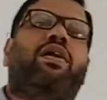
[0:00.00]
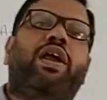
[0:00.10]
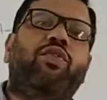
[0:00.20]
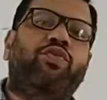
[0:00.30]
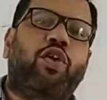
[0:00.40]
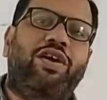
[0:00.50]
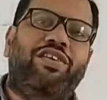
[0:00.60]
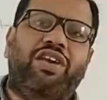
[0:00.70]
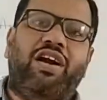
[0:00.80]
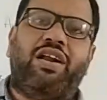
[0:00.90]
rainfall
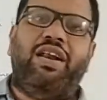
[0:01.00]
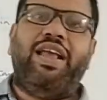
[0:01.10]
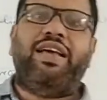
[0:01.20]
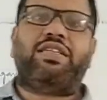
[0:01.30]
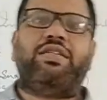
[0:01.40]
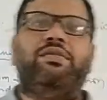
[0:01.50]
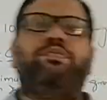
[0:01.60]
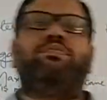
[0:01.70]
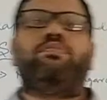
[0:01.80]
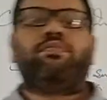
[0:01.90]
is a little less,
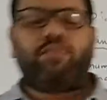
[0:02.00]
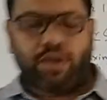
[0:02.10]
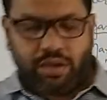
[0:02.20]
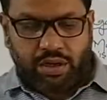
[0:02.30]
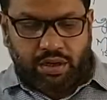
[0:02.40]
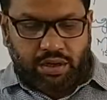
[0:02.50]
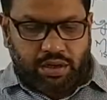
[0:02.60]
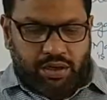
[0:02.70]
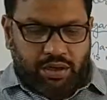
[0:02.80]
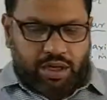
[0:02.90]

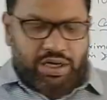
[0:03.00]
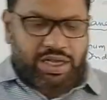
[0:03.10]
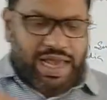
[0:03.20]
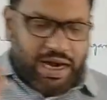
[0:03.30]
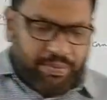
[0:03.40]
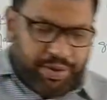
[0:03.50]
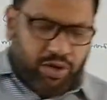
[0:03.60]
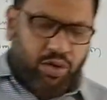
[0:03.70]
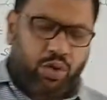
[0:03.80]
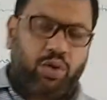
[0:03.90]
it can
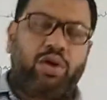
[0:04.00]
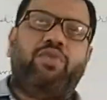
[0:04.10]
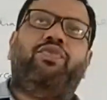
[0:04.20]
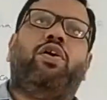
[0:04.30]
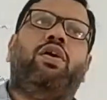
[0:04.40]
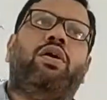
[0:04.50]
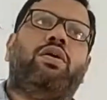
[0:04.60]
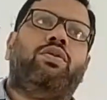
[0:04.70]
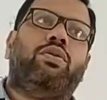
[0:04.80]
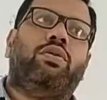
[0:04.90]
be grown
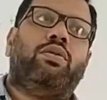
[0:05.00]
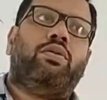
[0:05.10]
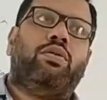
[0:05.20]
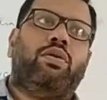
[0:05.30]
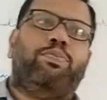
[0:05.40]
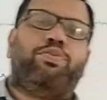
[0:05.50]
for the